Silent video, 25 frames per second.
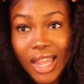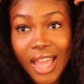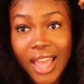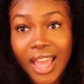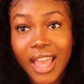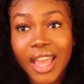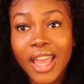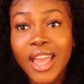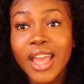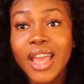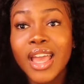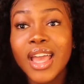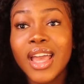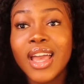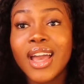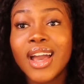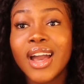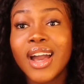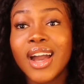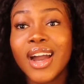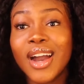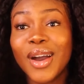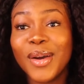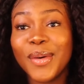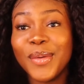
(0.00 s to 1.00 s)
Like,
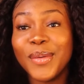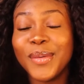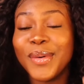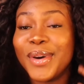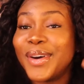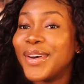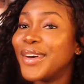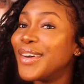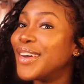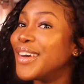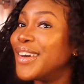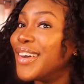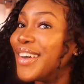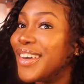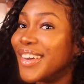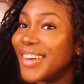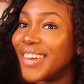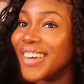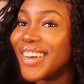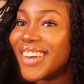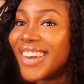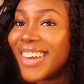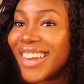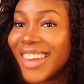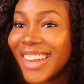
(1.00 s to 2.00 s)

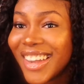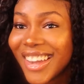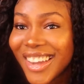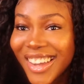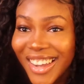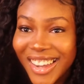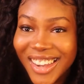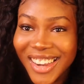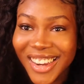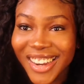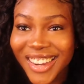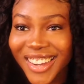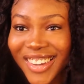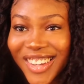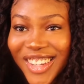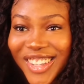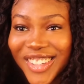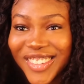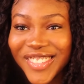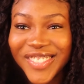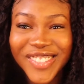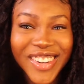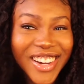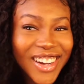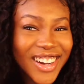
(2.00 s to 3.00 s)
whoa.
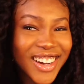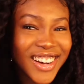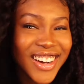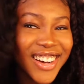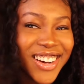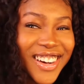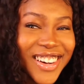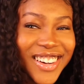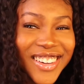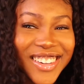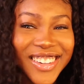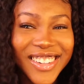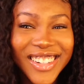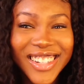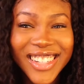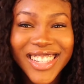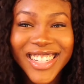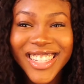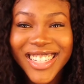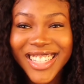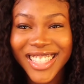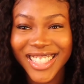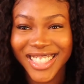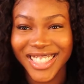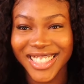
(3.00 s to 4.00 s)
So
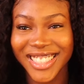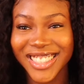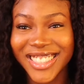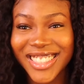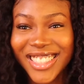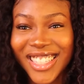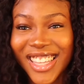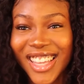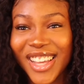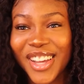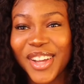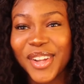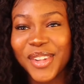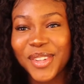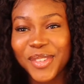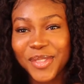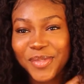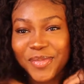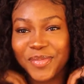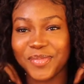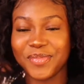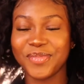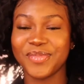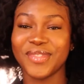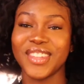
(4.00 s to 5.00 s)
yeah,
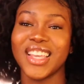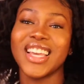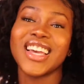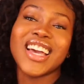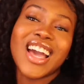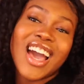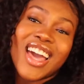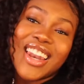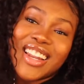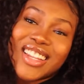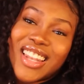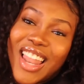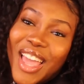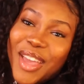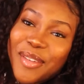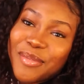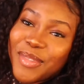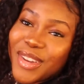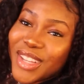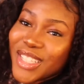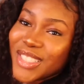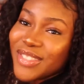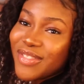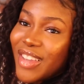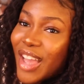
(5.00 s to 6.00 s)
it kind of
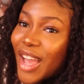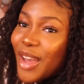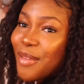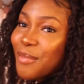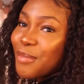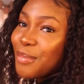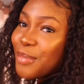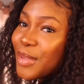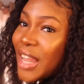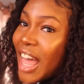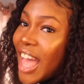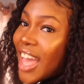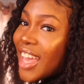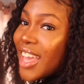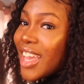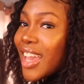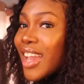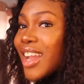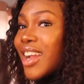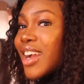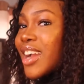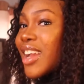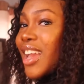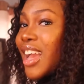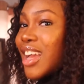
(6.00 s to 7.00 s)
like brings back black
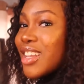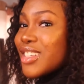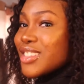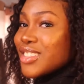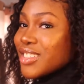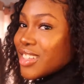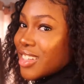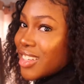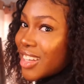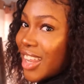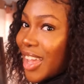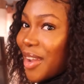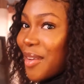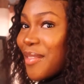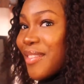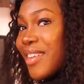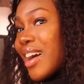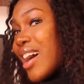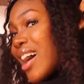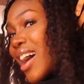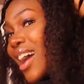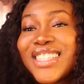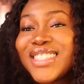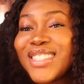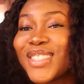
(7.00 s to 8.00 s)
hair Kendra. Like,
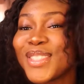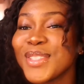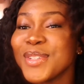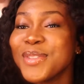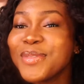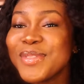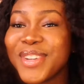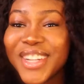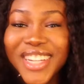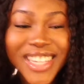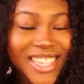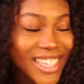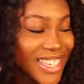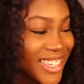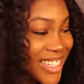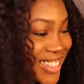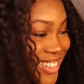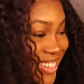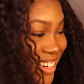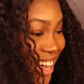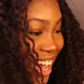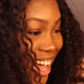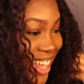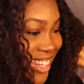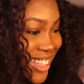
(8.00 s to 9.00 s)
what? It's super
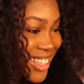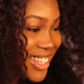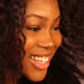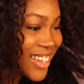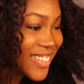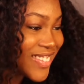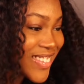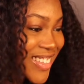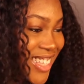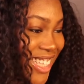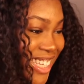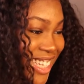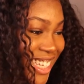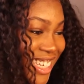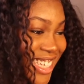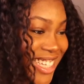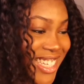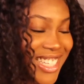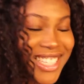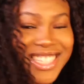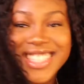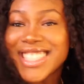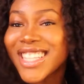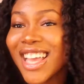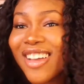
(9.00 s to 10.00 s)
cute. I love
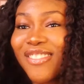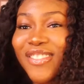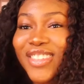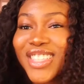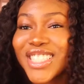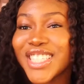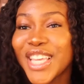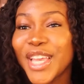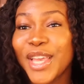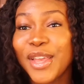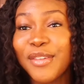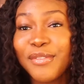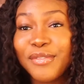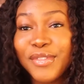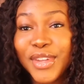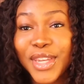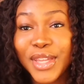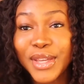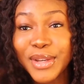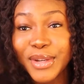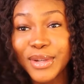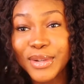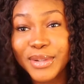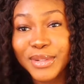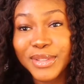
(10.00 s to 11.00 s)
this. I've been taking
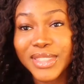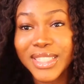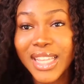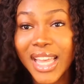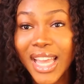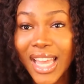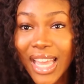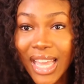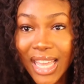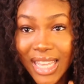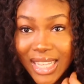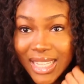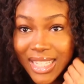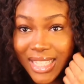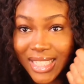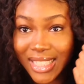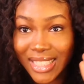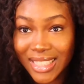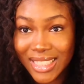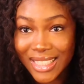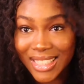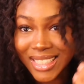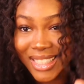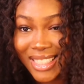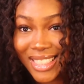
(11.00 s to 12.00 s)
videos like
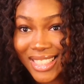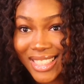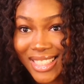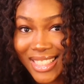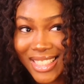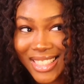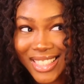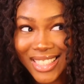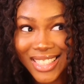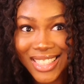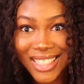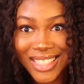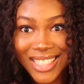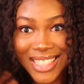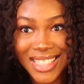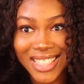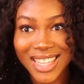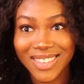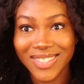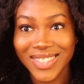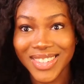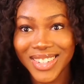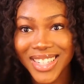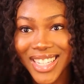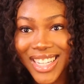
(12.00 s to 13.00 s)

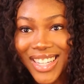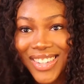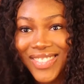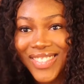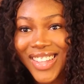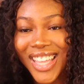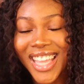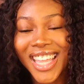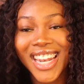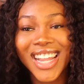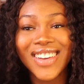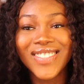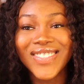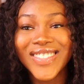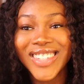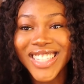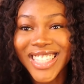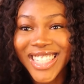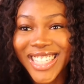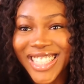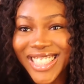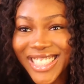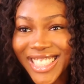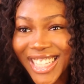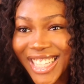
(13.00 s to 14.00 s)
since I woke up, and I'm
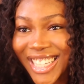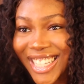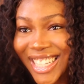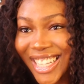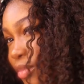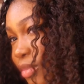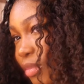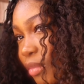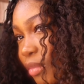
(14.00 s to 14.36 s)
really excited.